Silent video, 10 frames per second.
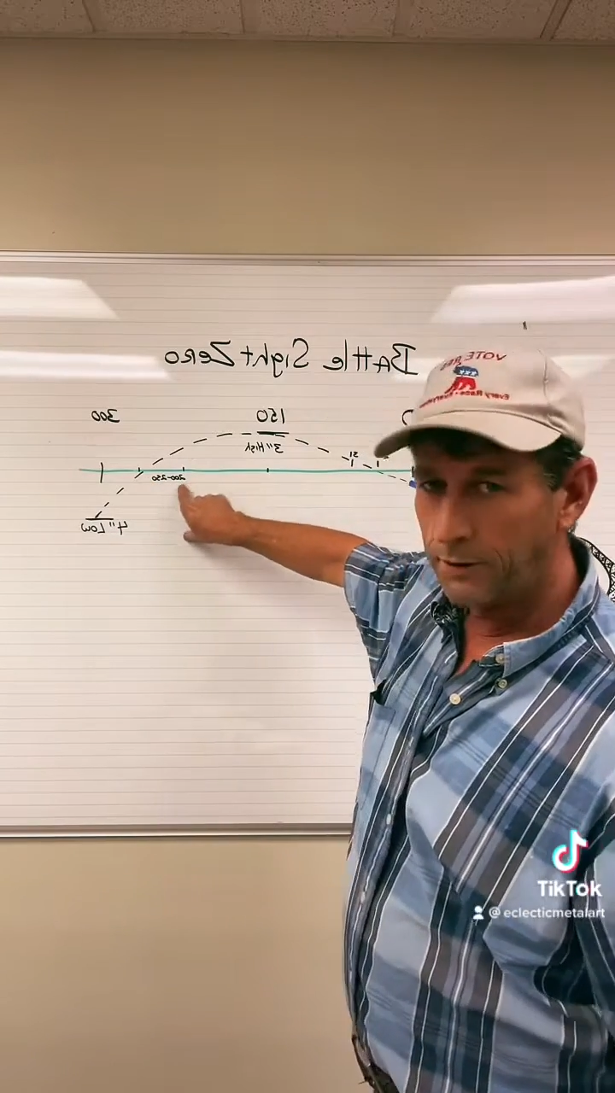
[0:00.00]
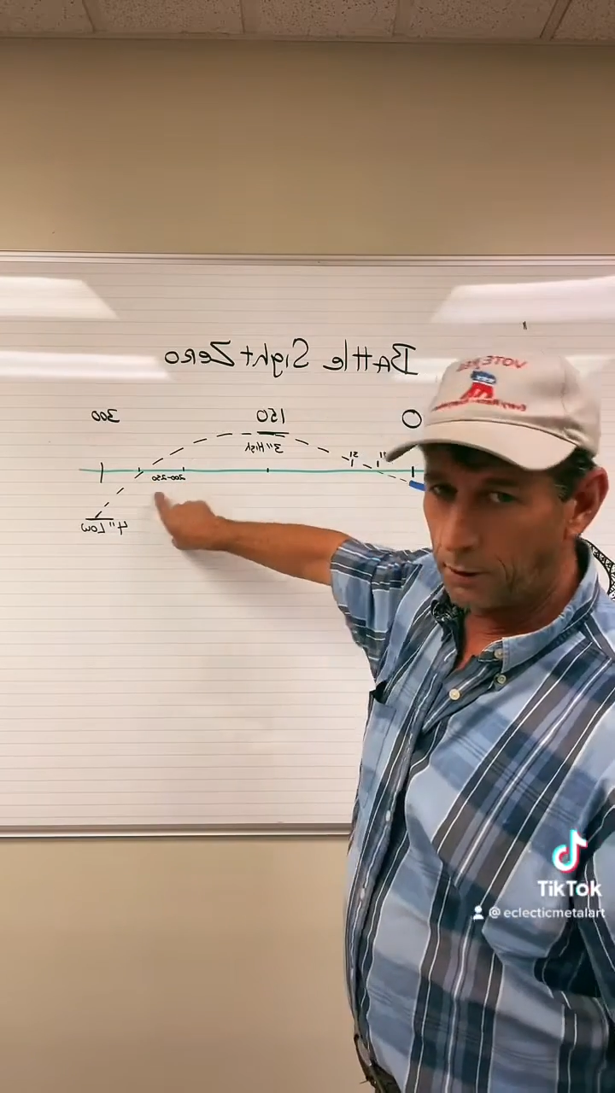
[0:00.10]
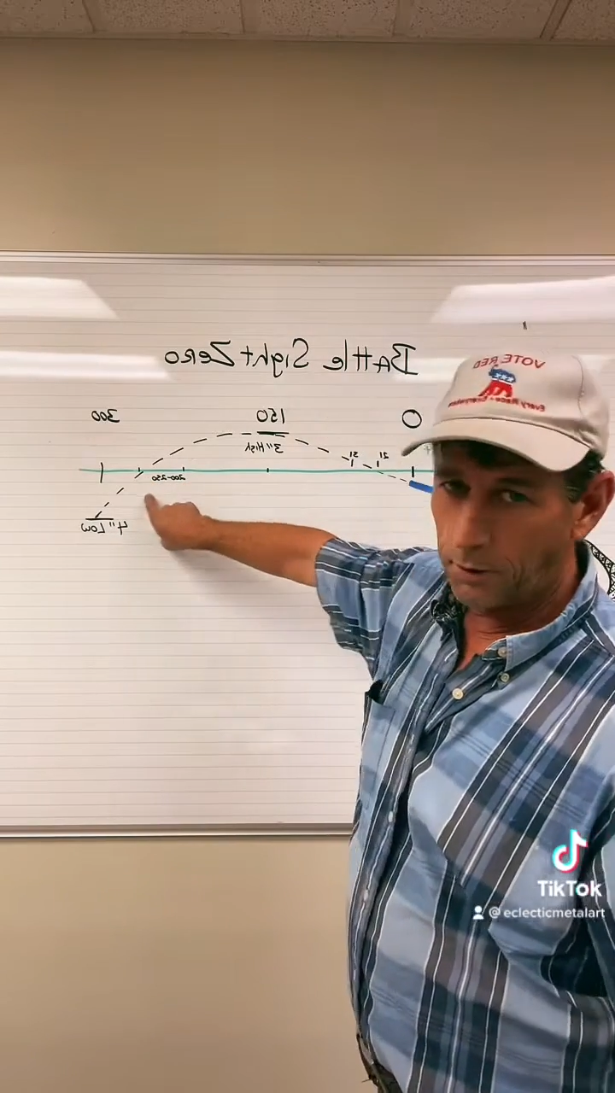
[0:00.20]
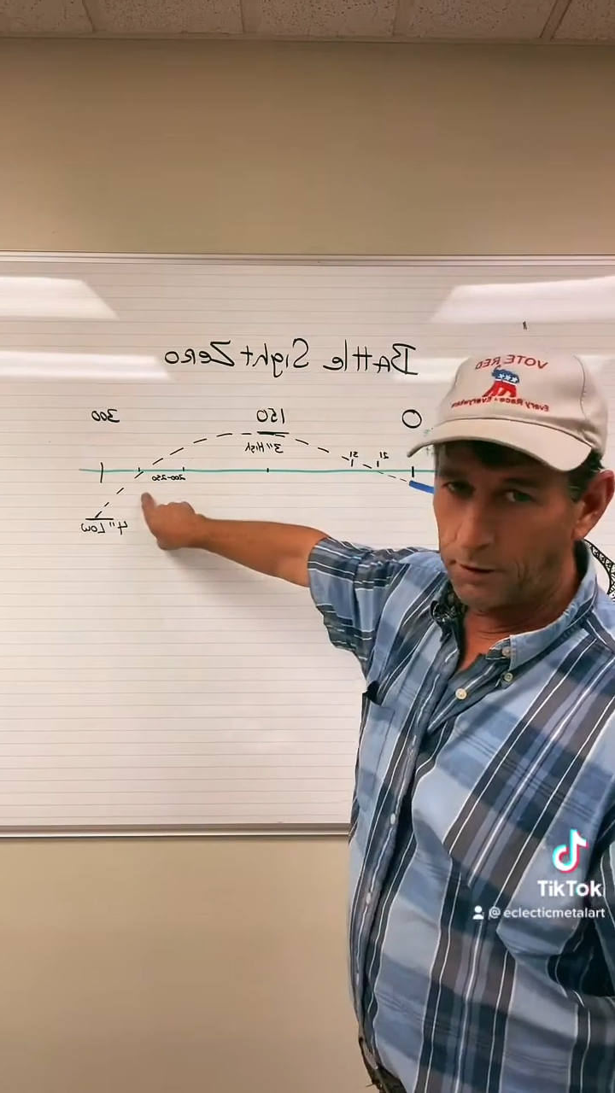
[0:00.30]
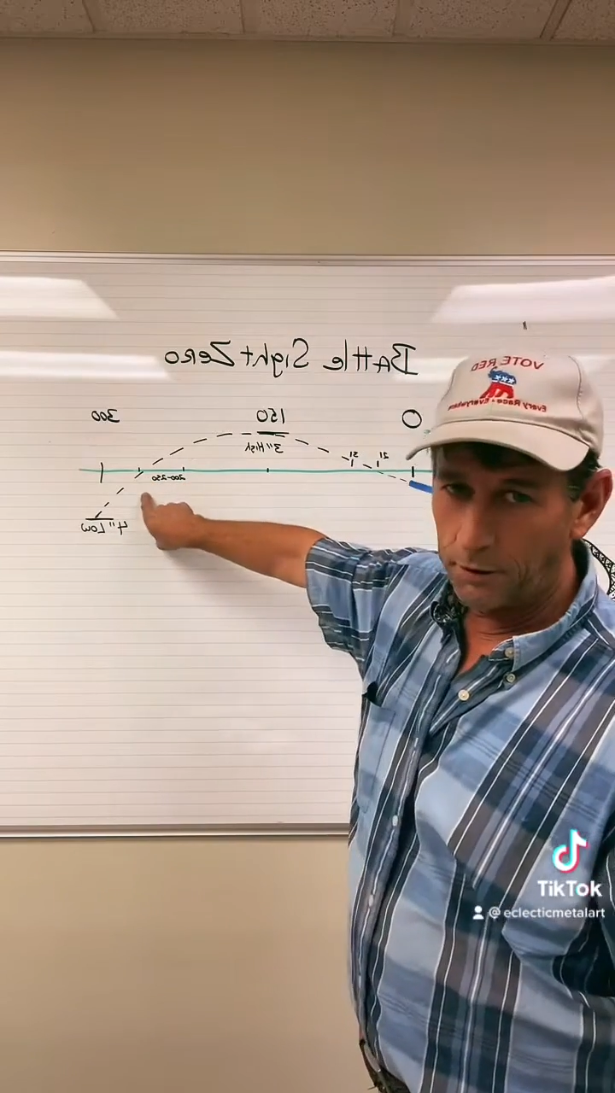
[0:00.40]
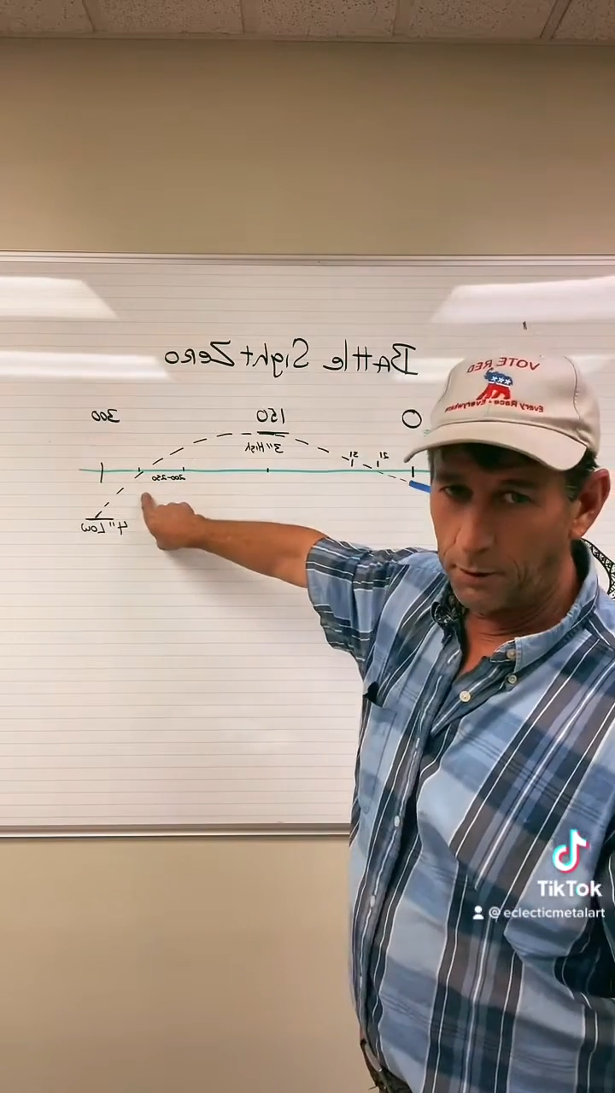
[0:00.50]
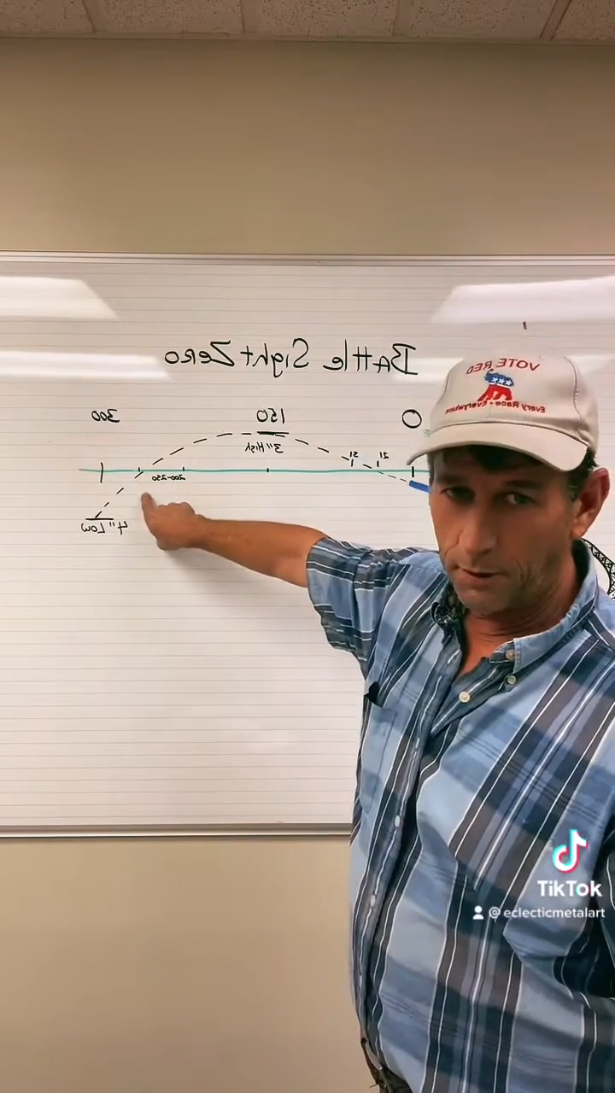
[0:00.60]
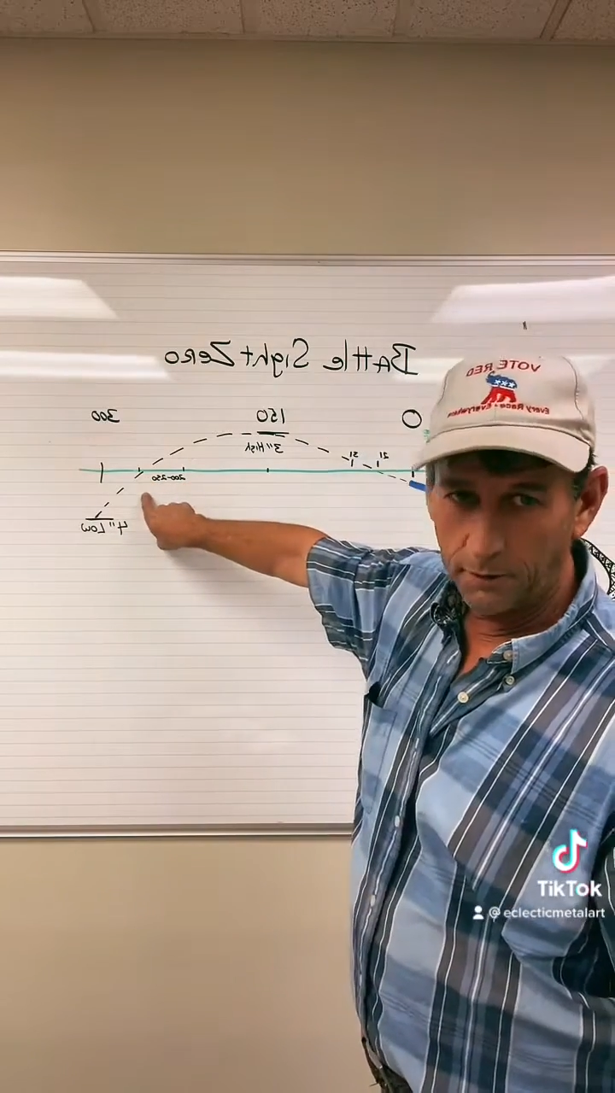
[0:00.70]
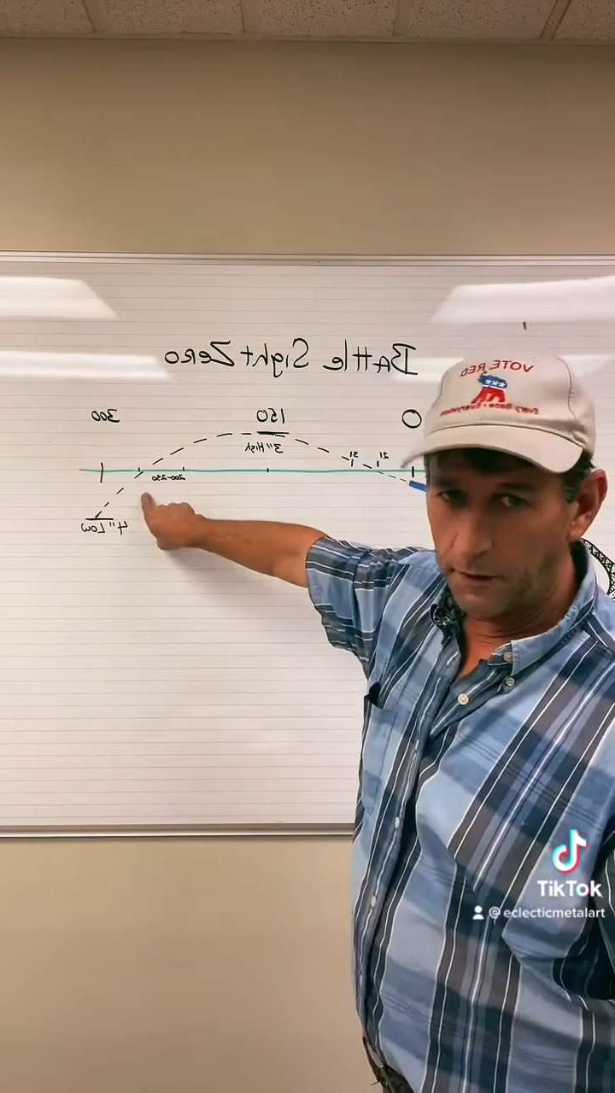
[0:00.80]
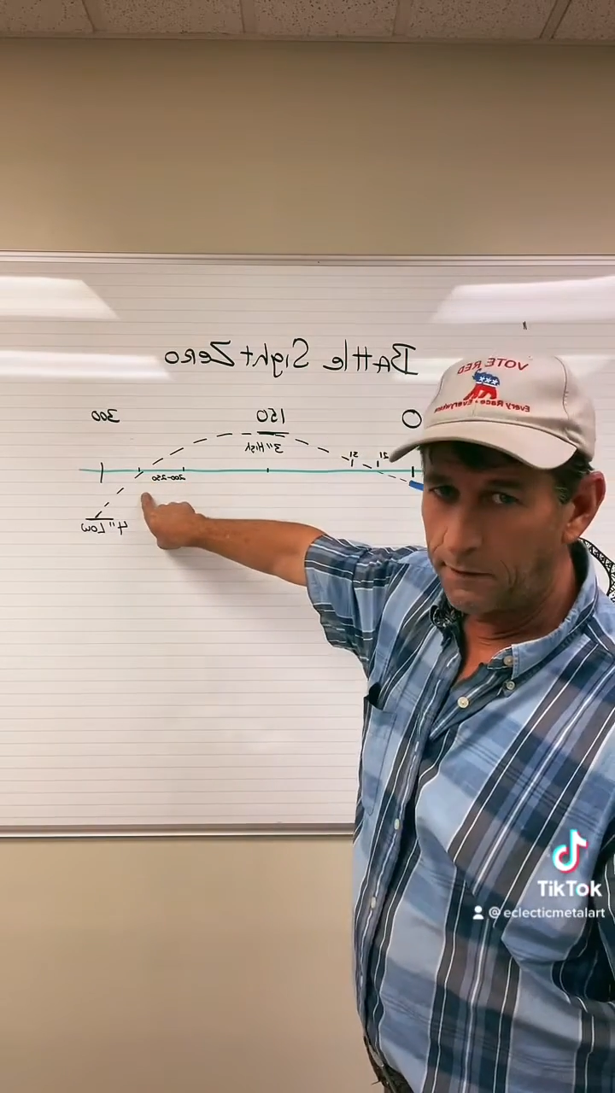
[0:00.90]
200 and
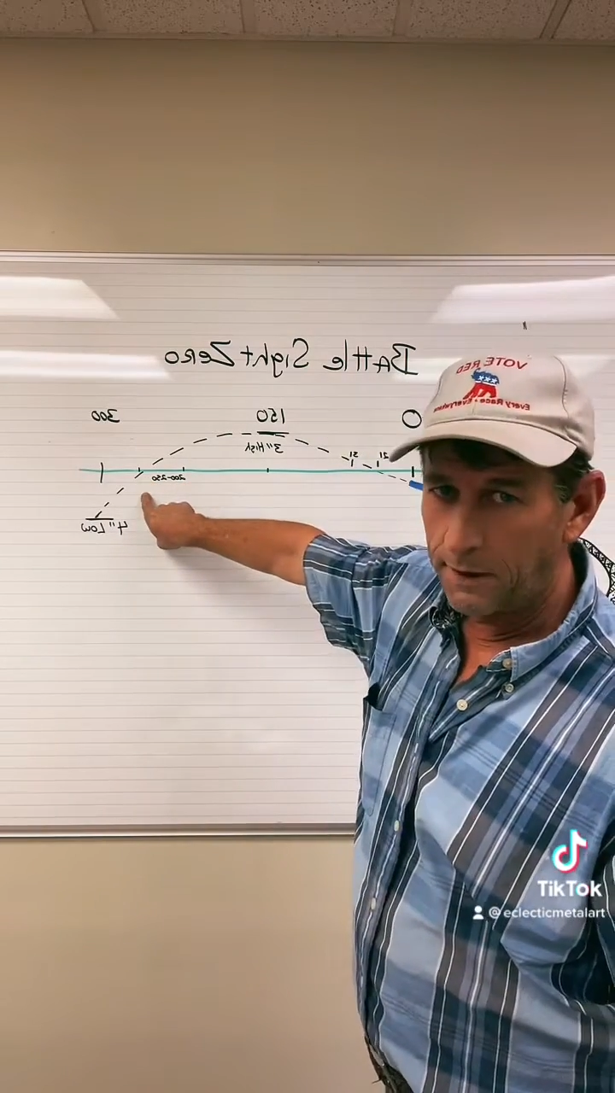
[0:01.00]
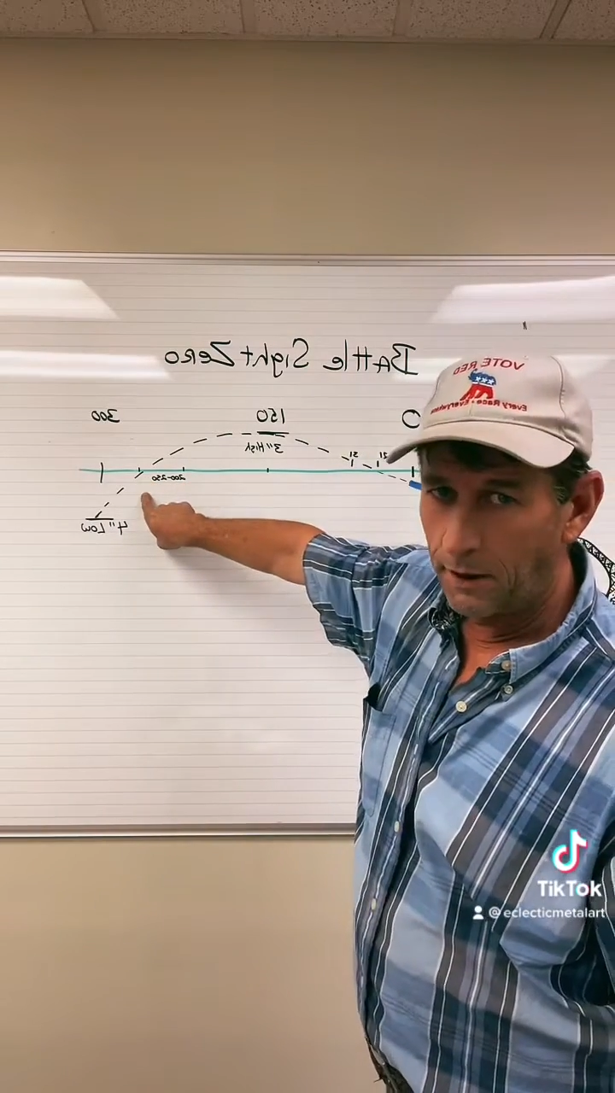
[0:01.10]
250